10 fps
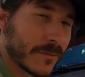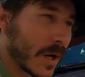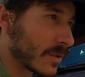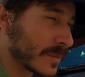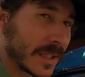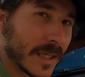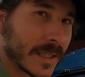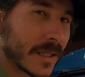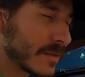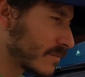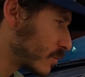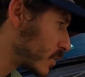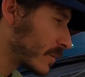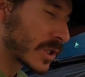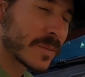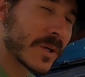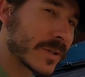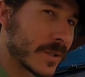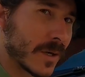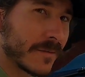follow me. Like too much
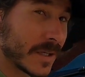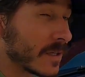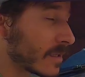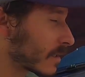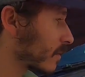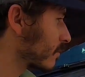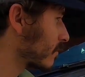smoke to drive. It